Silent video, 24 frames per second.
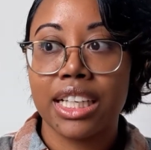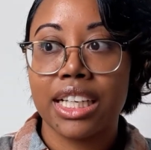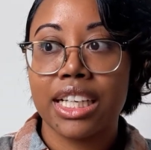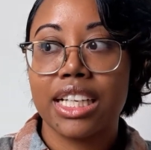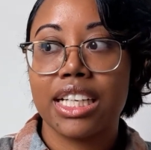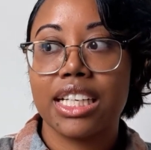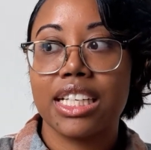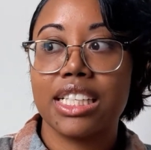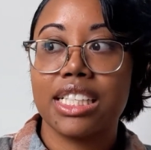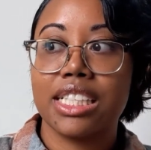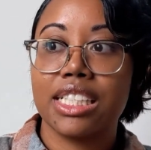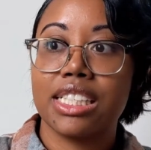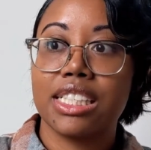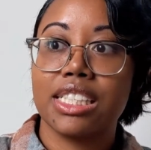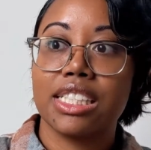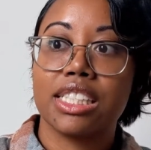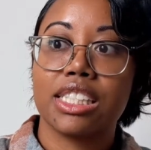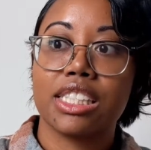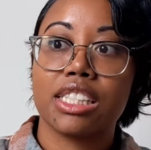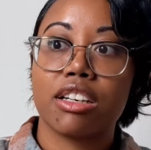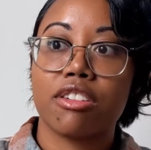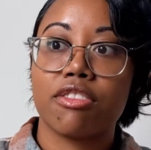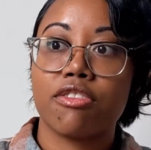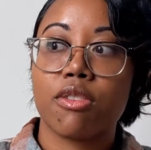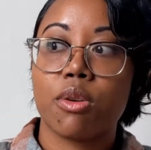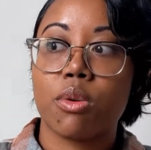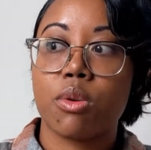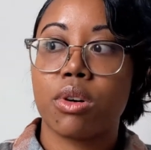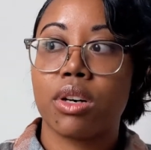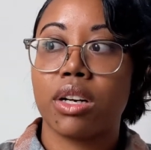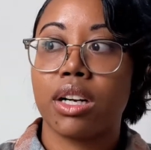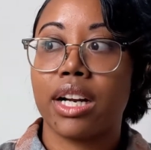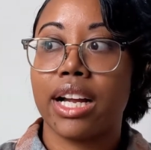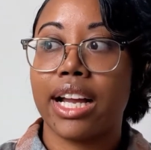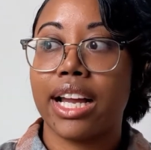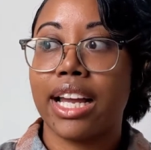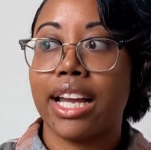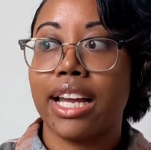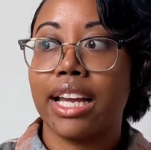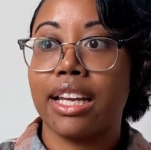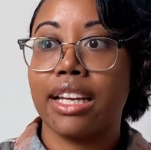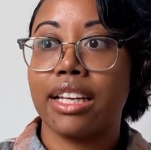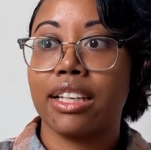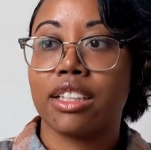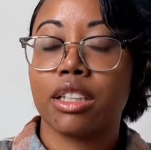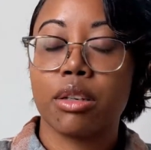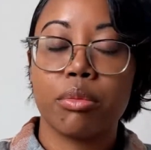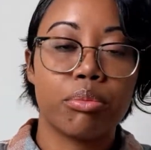is for a
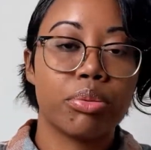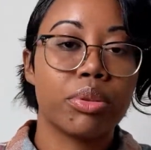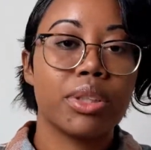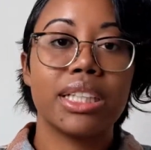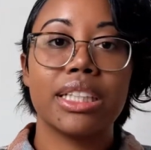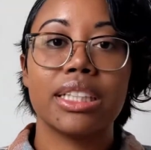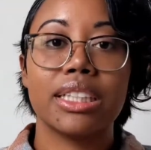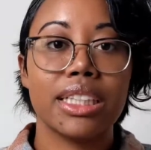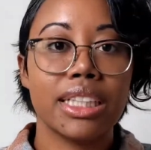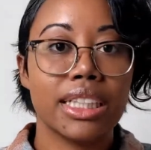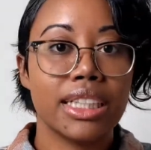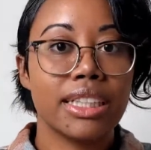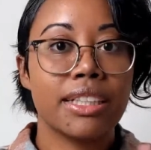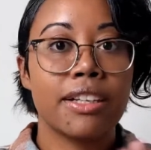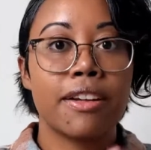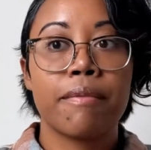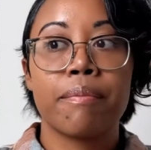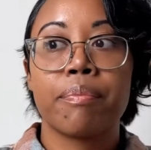completely